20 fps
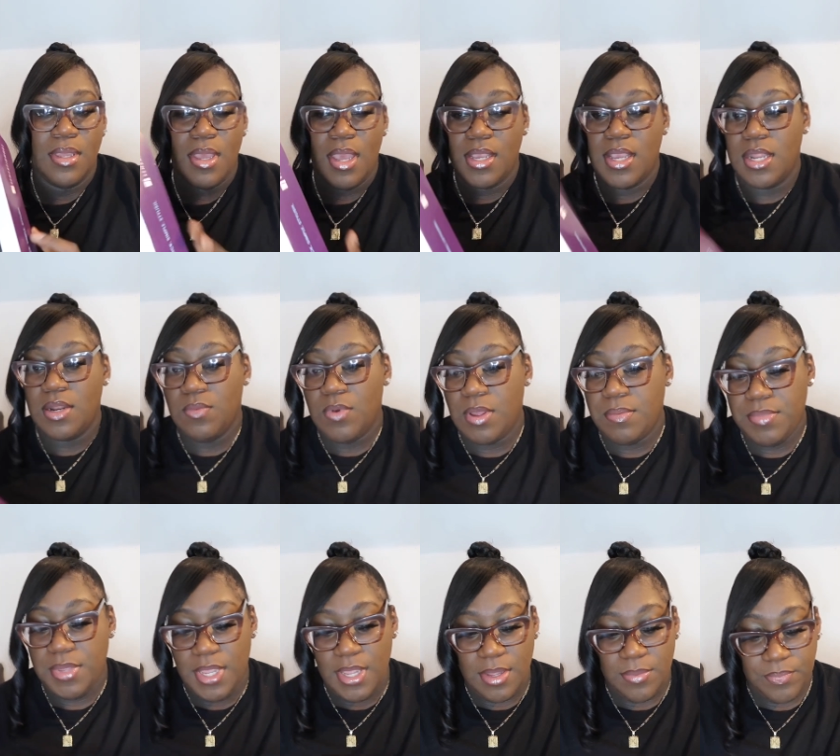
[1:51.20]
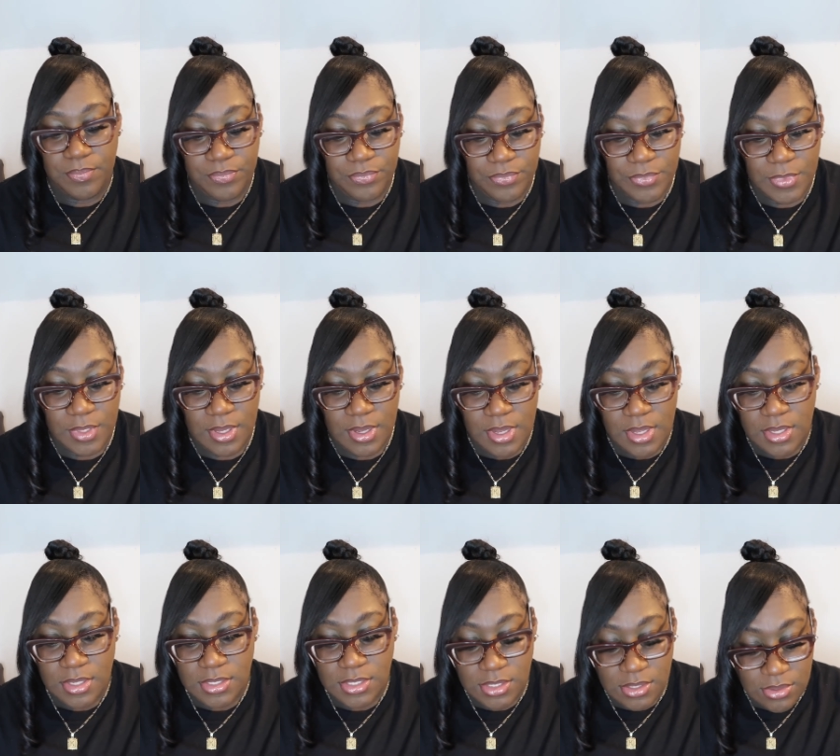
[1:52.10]
I got a 1B.
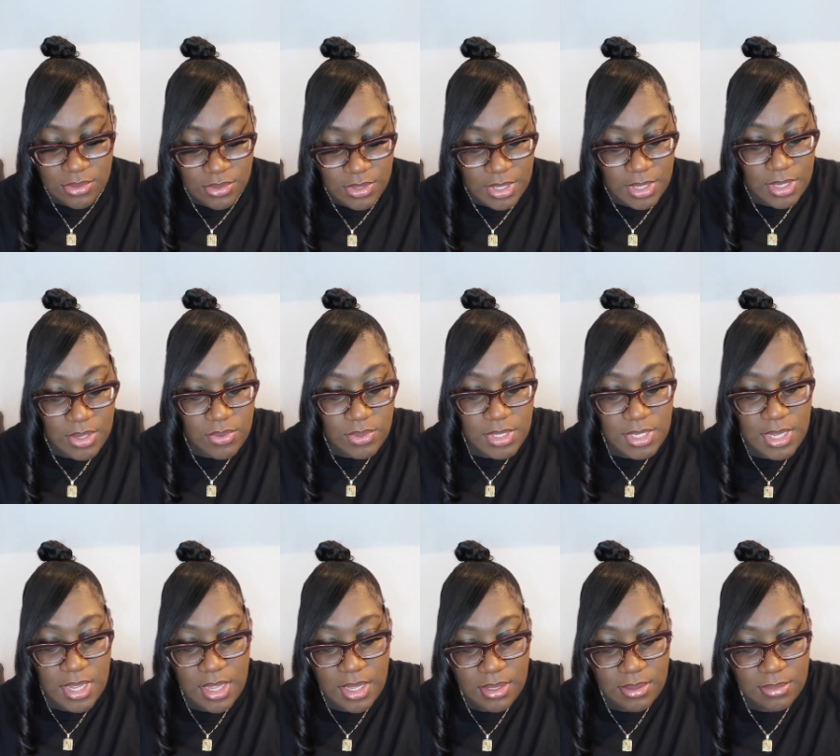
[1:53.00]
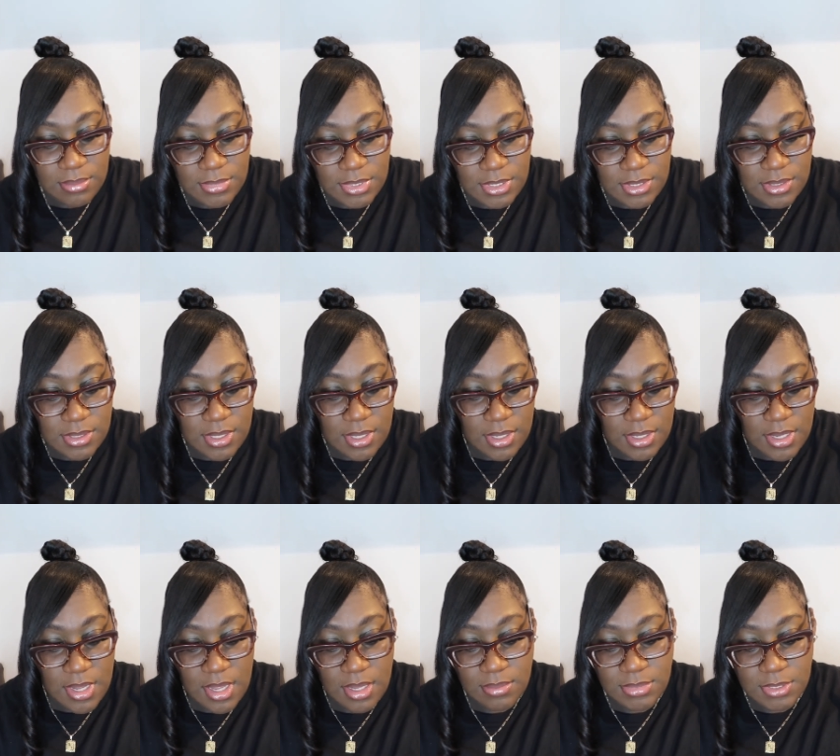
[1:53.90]
So it comes
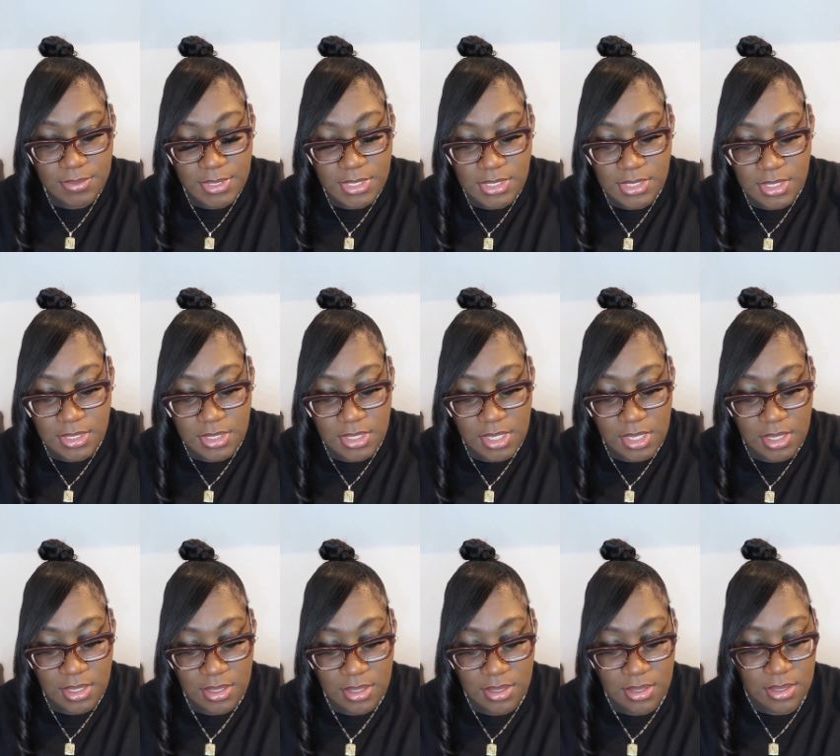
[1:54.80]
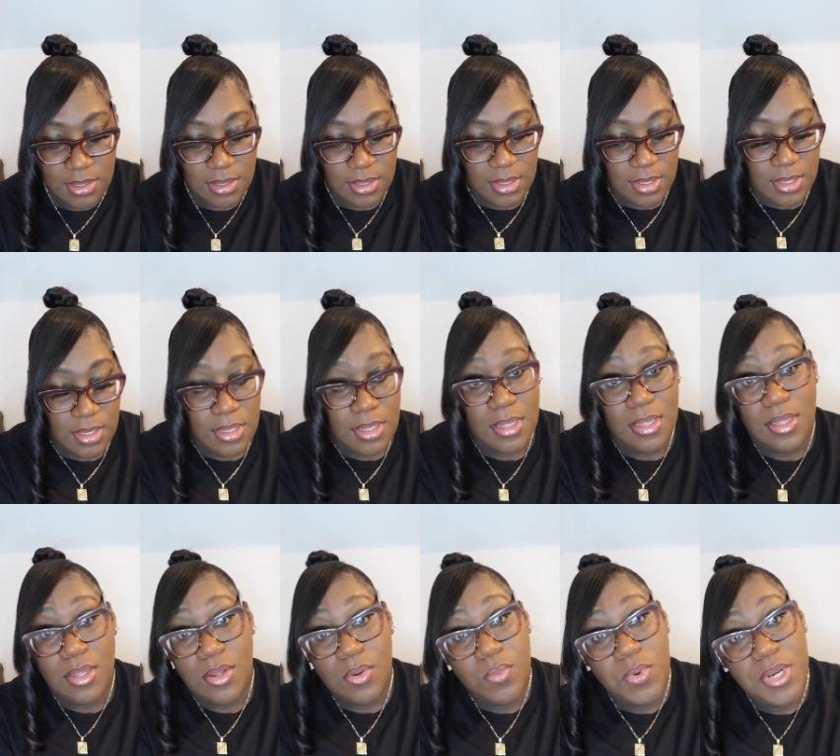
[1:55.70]
basically
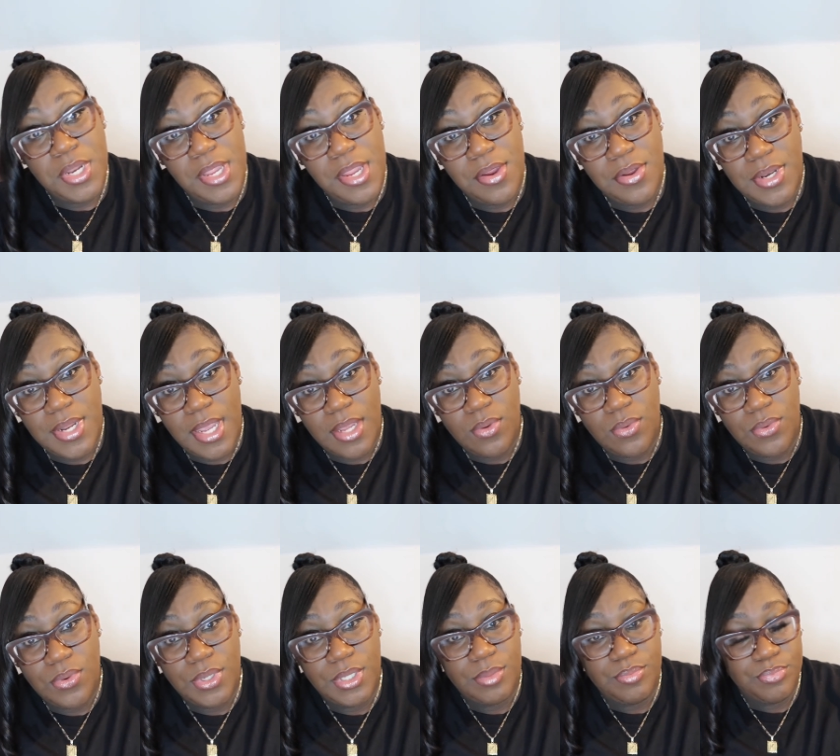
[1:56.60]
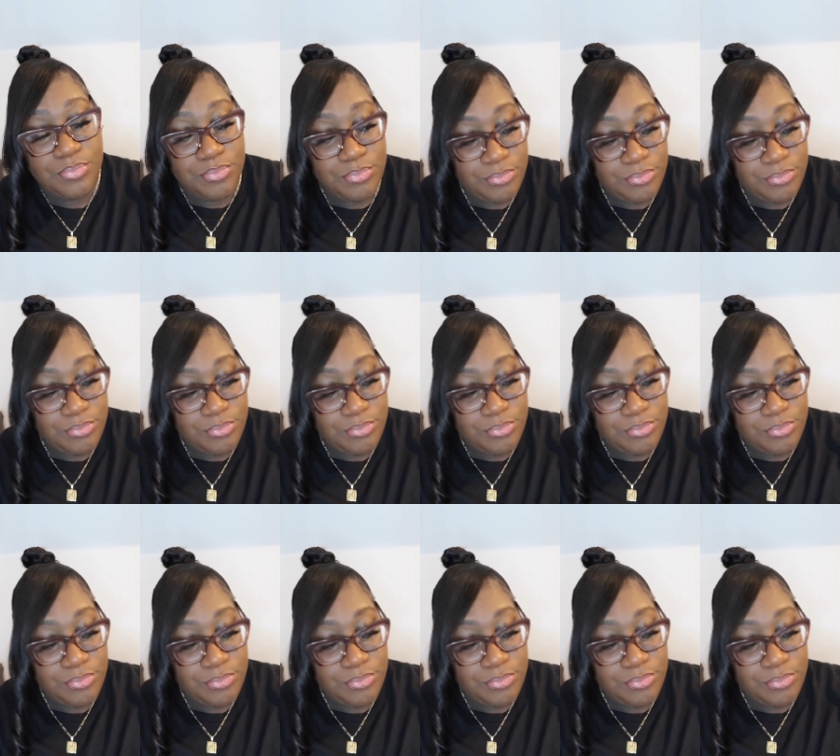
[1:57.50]
with a hairnet on.